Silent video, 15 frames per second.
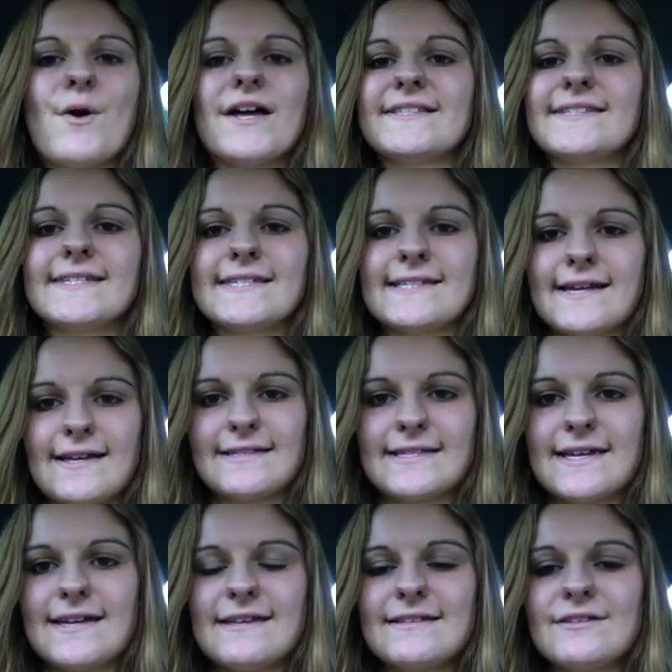understand
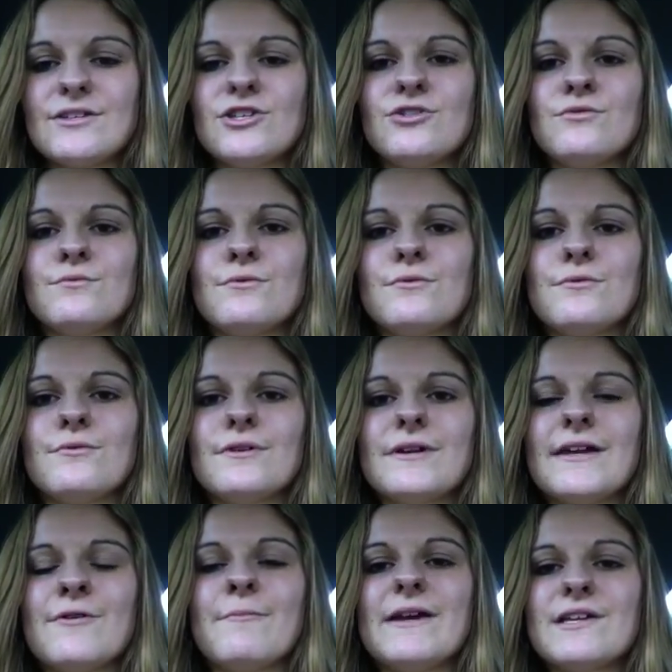it. It'll
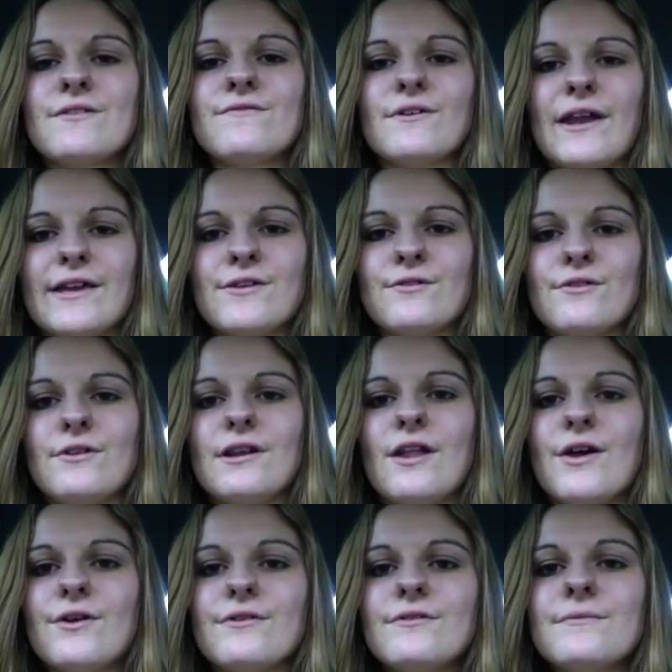make you feel like you're not
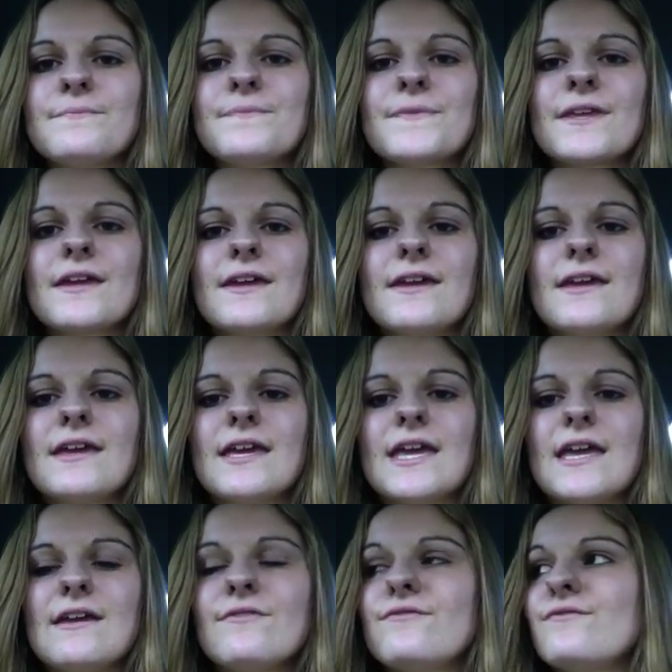alone.
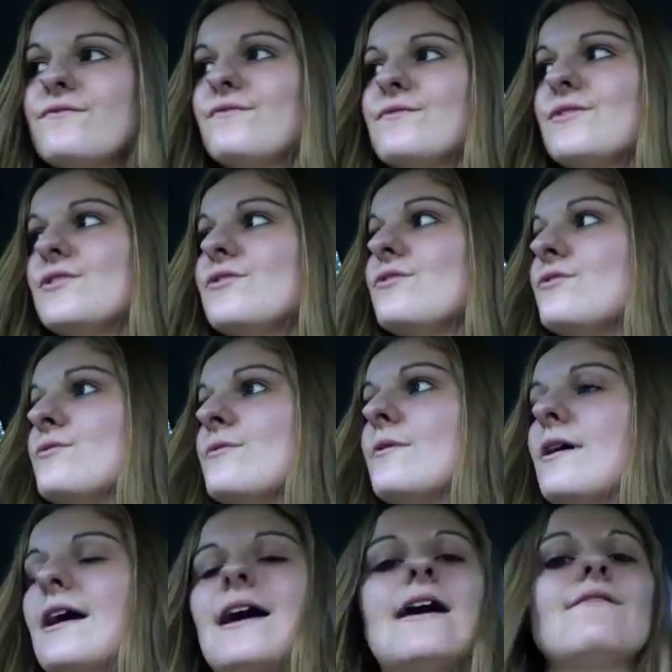If
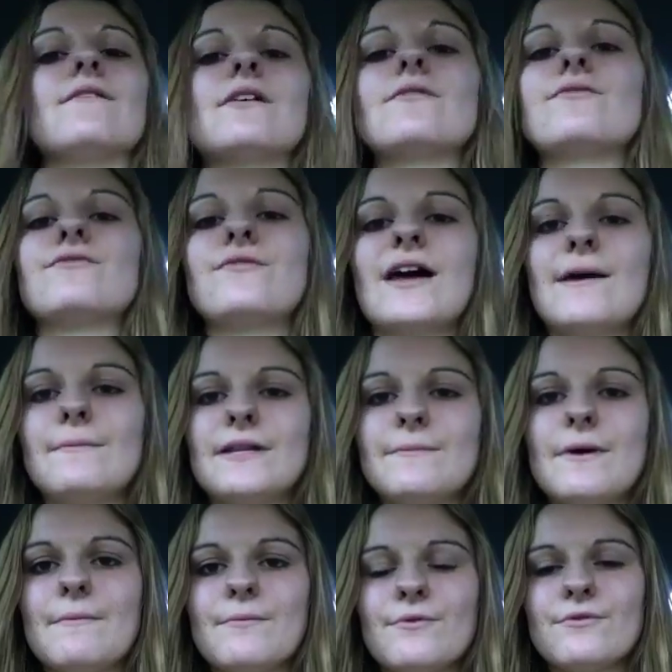you have a family
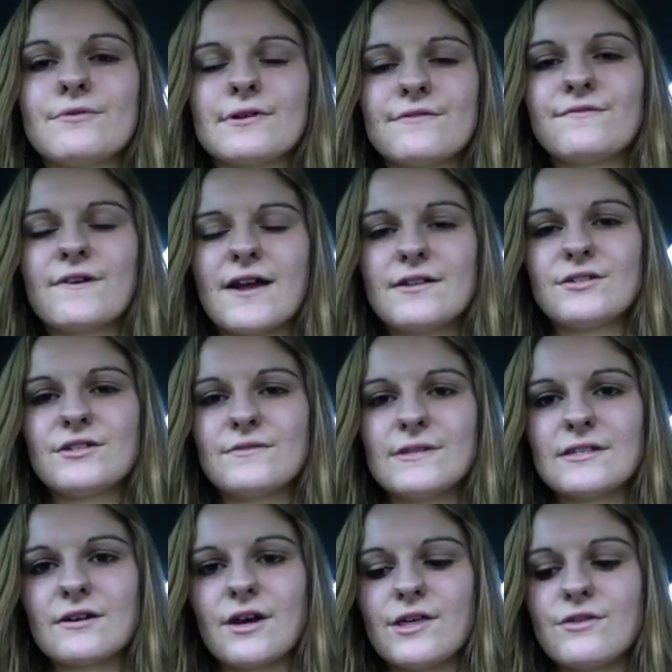member or a friend who
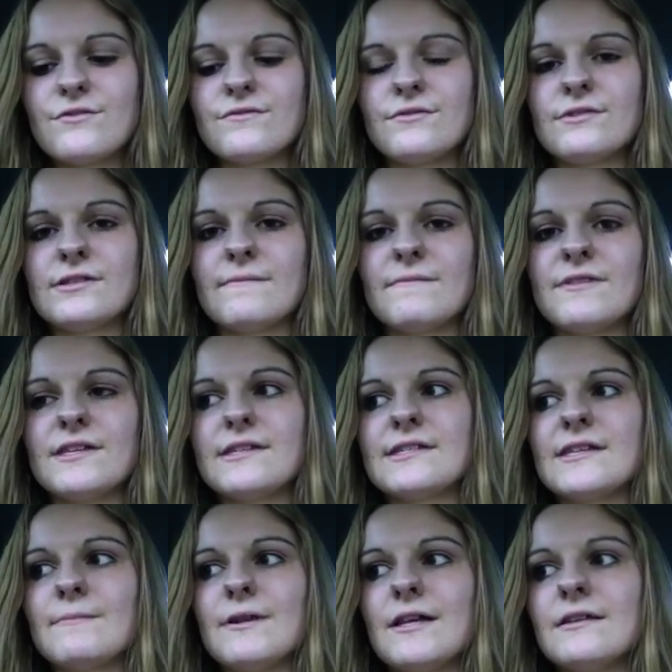is going through something
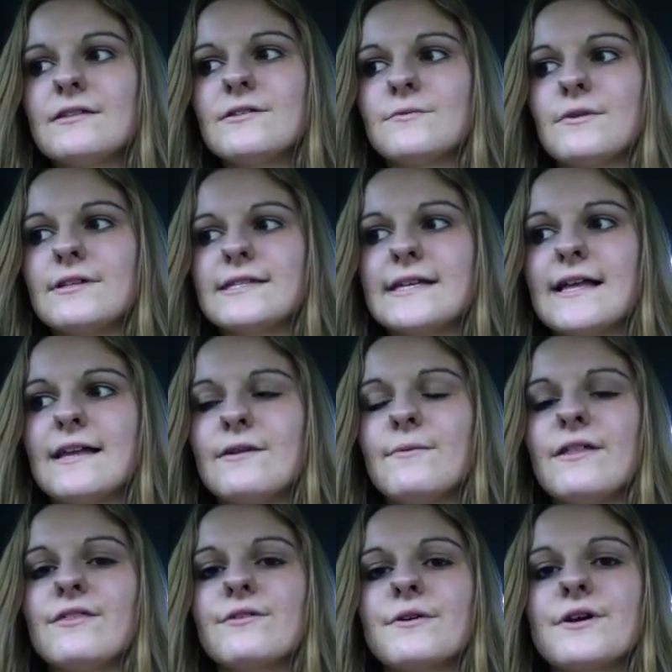similar to what Sally
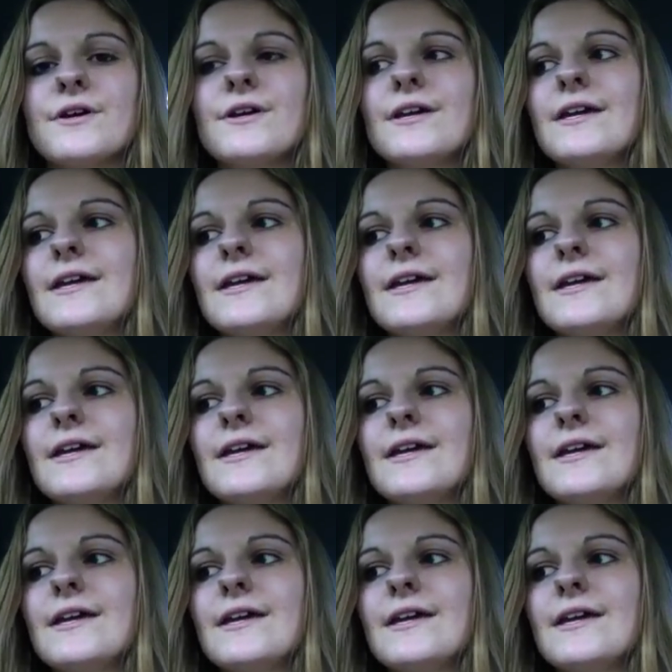went through,